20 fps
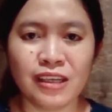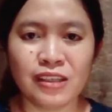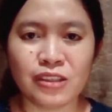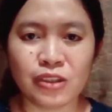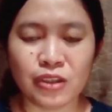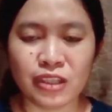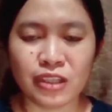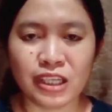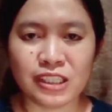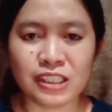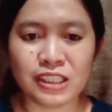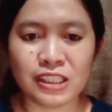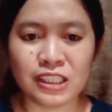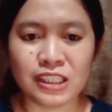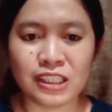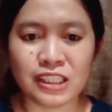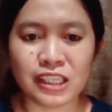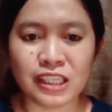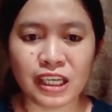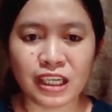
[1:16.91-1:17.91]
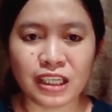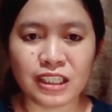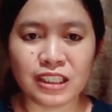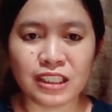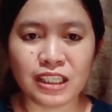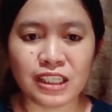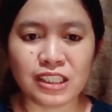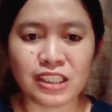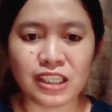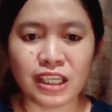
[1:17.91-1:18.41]
So that's the
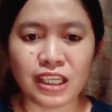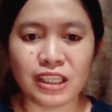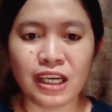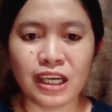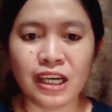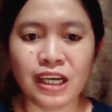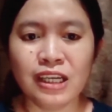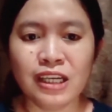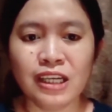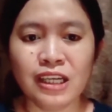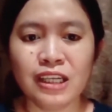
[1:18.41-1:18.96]
second agenda.